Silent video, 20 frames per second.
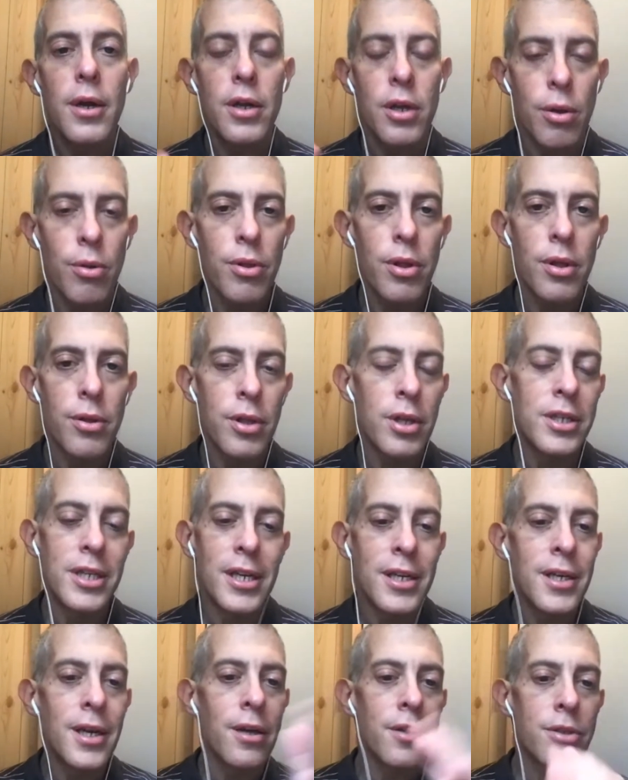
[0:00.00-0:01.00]
The
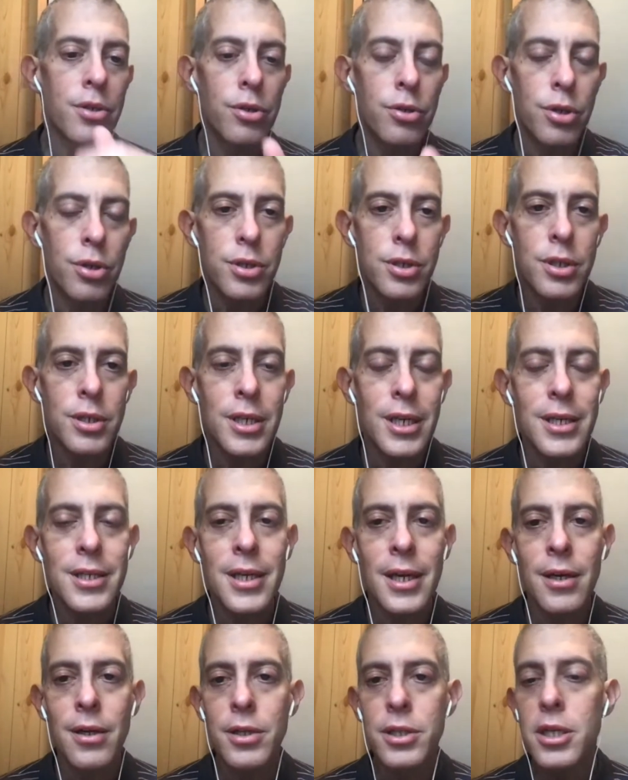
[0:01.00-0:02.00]
details are just
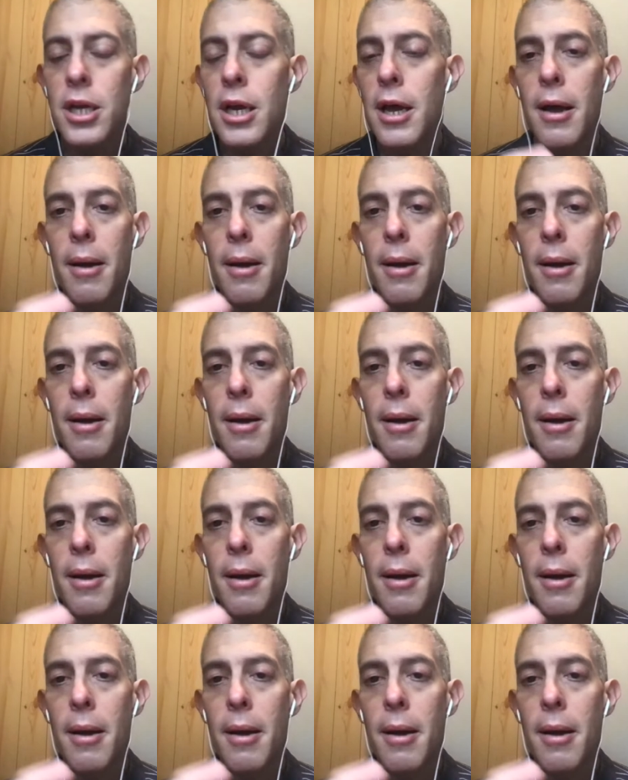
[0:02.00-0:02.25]
details,